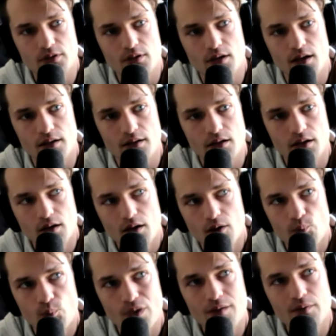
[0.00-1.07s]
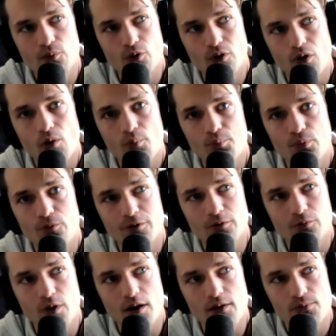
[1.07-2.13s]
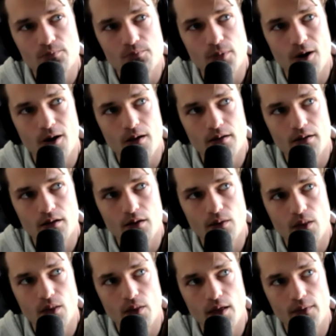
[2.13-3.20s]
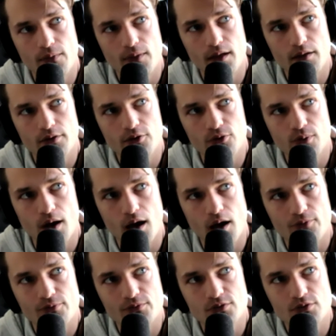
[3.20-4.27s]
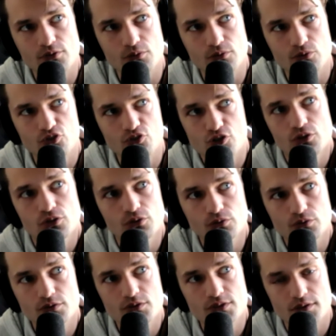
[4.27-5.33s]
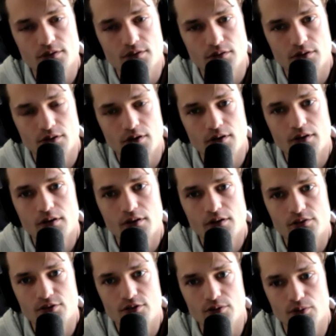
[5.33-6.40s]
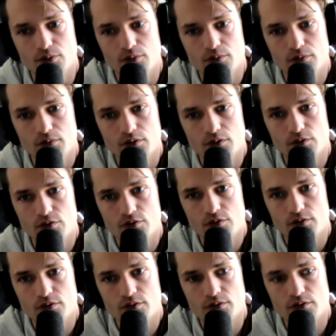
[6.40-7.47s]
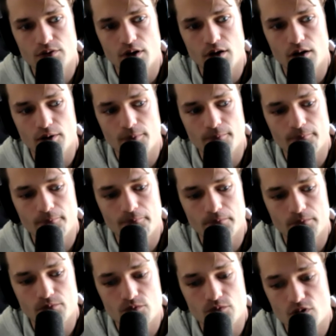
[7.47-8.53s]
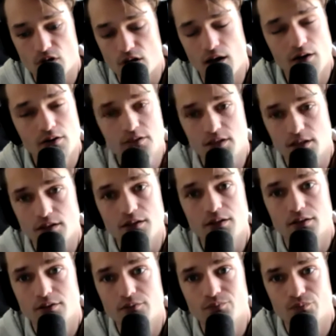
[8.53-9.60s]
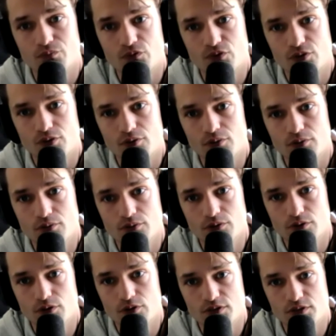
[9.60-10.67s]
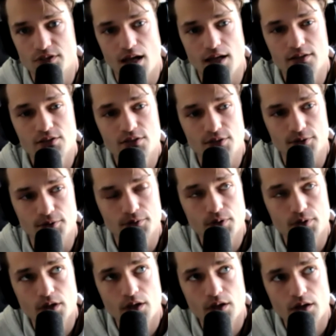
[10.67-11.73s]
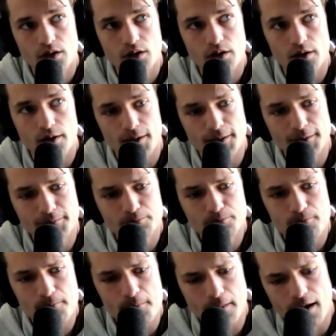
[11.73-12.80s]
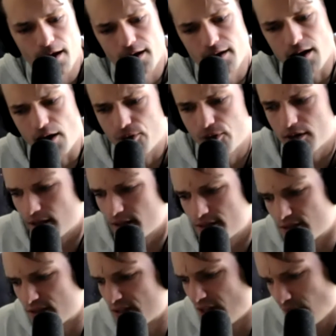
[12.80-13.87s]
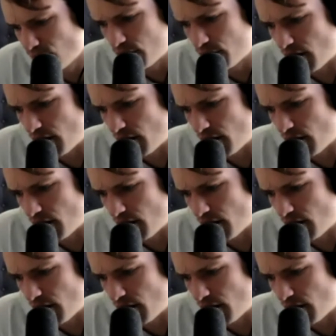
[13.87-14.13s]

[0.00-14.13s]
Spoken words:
that maybe we're all born with, but that then you have to choose to caretake, to, you know, to tend to. And I think that's the same with